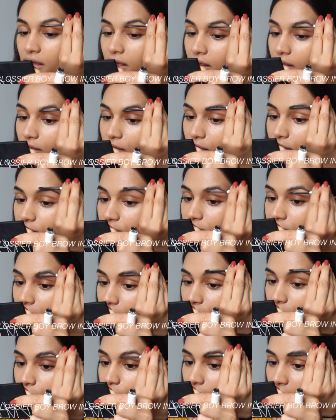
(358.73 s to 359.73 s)
it looks
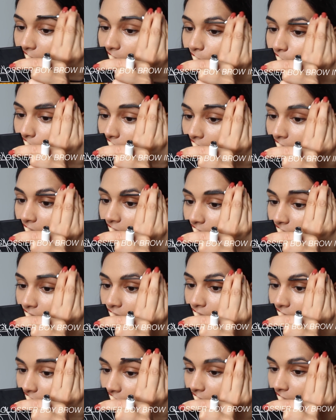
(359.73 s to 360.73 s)
good no matter what,
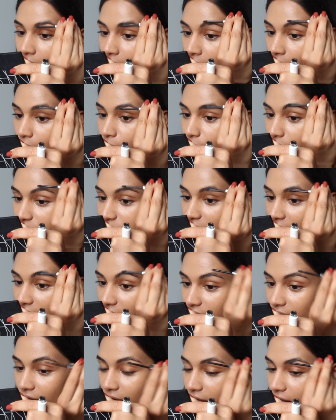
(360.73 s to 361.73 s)
which I
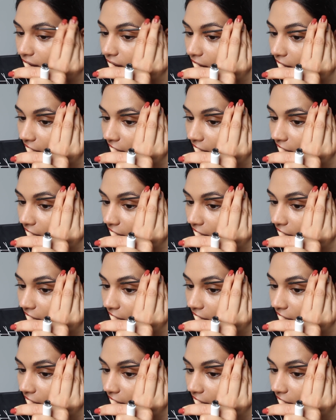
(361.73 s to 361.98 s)
like.